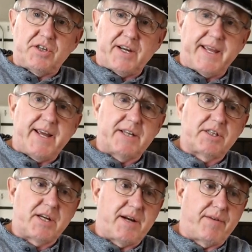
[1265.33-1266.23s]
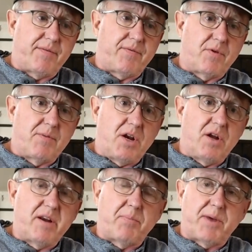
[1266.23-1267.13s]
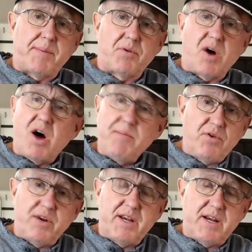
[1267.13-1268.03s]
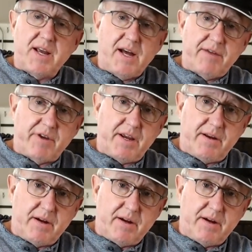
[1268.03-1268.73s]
I guess, from a lot of people, I'm not in any hurry.